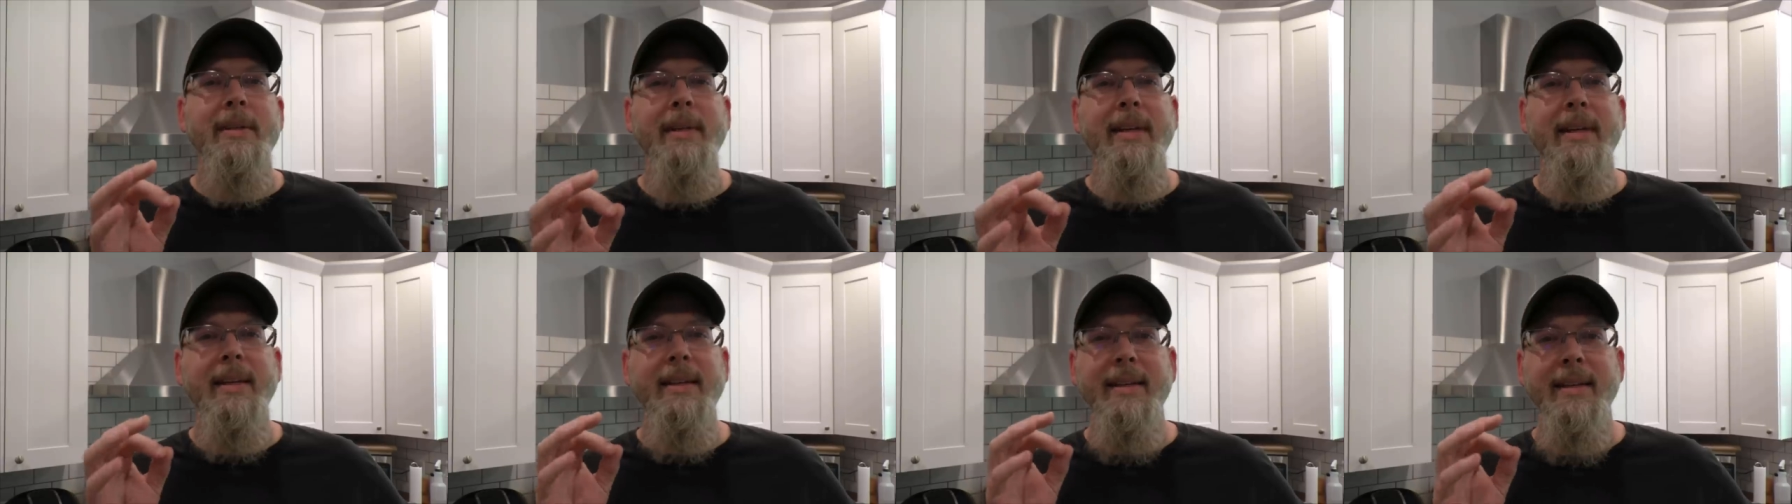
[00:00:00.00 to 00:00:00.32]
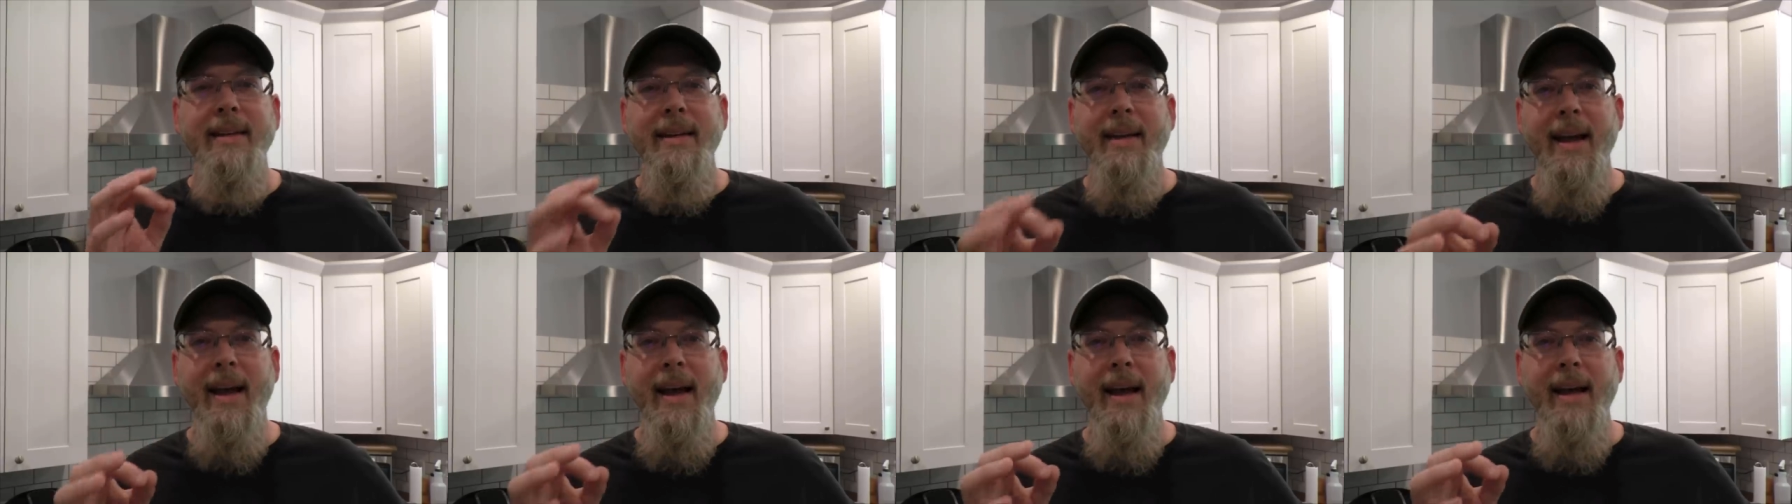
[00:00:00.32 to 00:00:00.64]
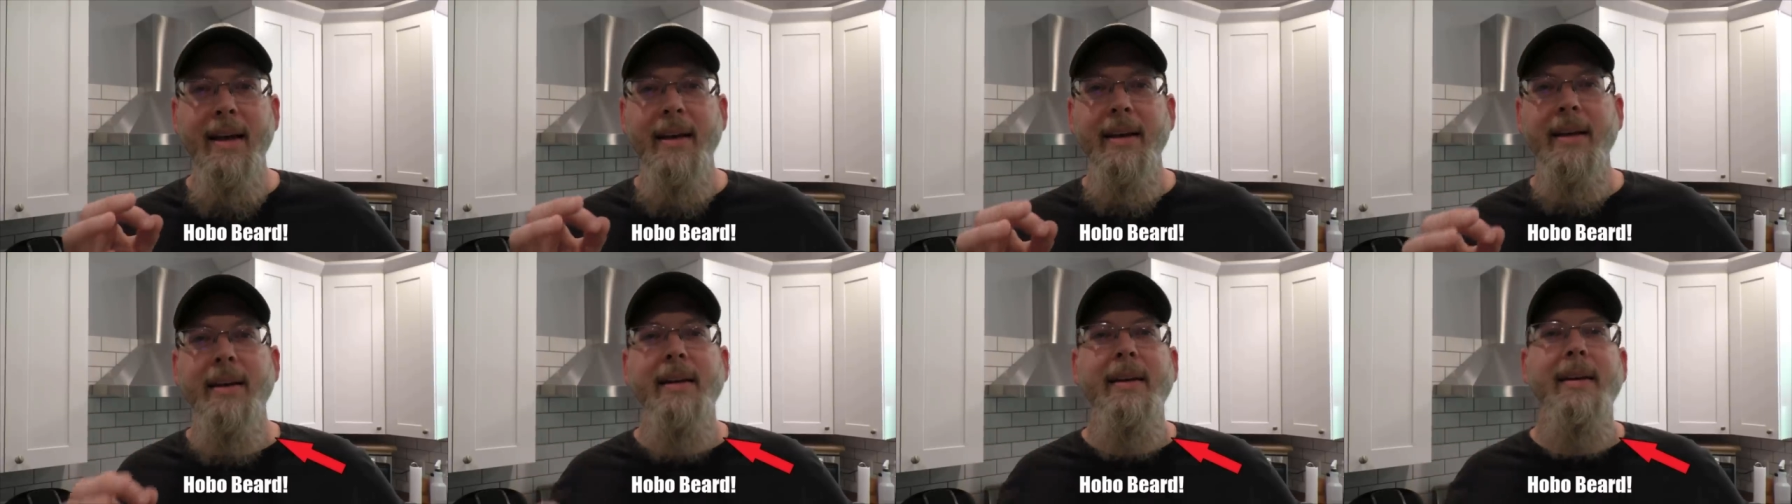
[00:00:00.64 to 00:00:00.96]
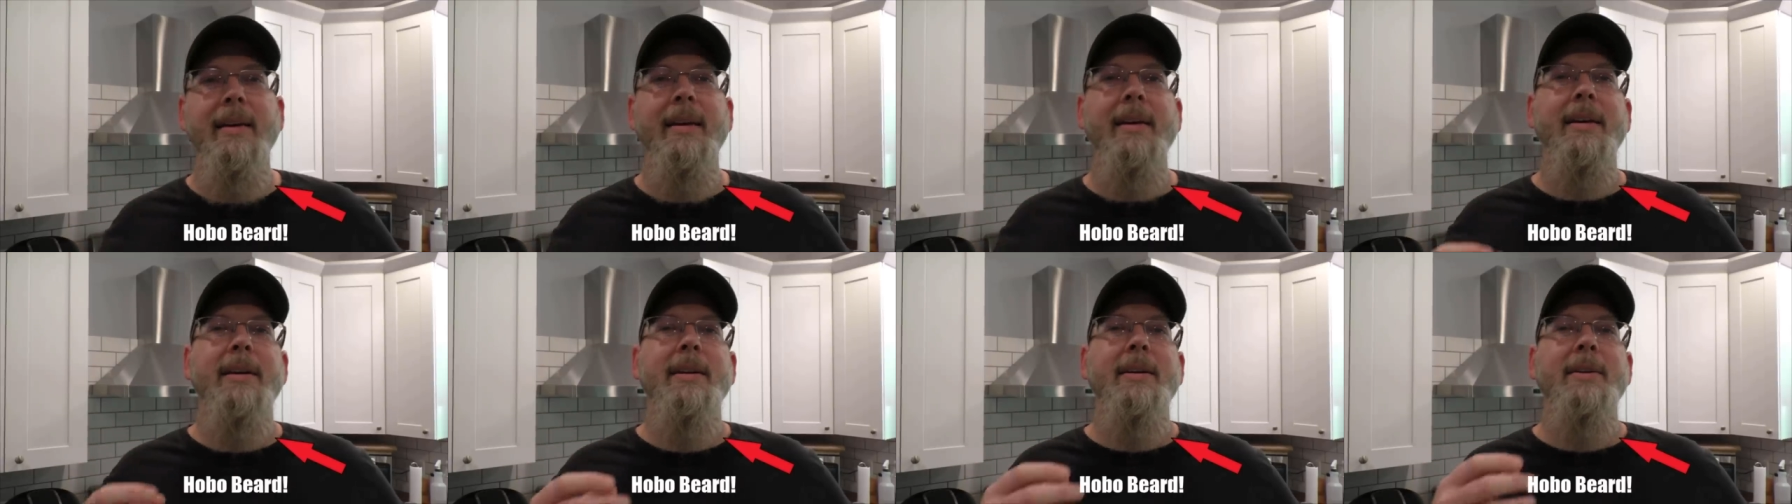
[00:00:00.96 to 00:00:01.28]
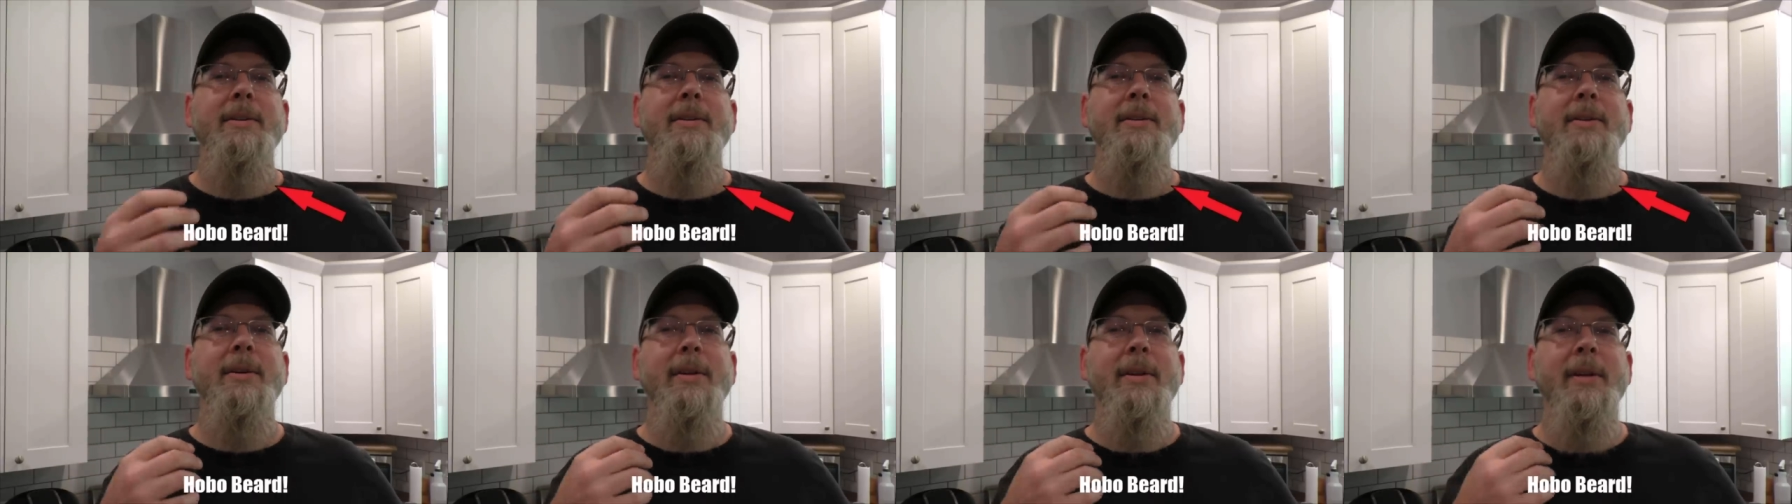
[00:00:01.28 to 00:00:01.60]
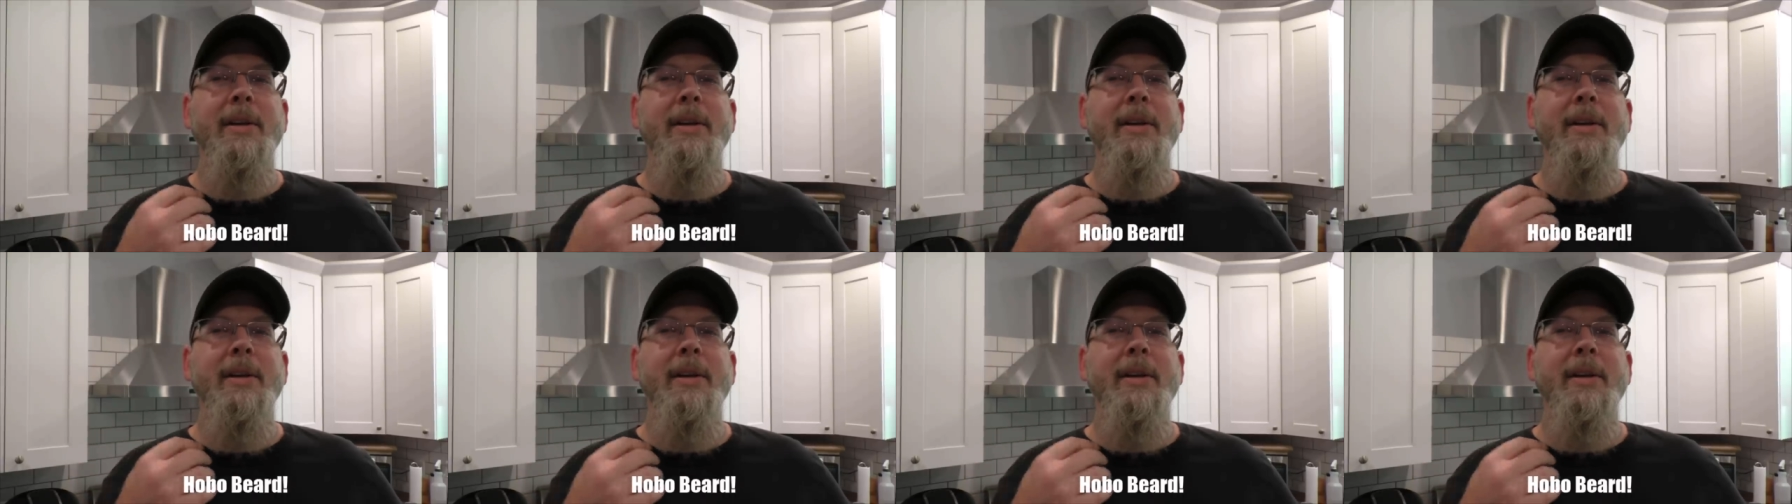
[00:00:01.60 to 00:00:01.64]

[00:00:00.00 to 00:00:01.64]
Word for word: any today so